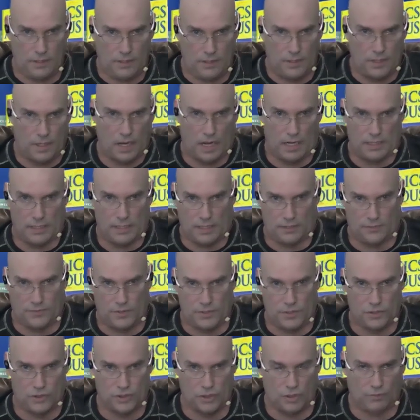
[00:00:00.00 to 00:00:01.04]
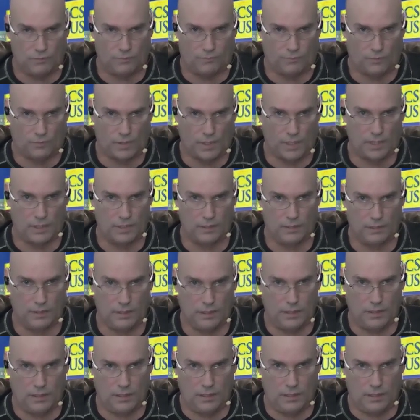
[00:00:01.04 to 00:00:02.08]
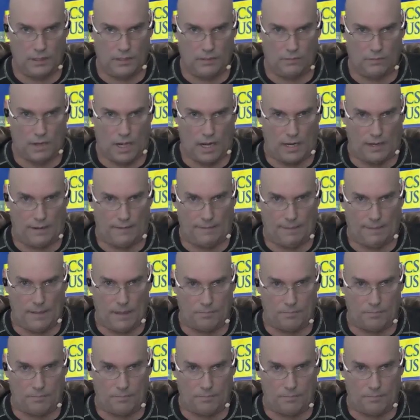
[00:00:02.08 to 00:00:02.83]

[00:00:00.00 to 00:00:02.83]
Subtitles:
You got nothing to show for it, right?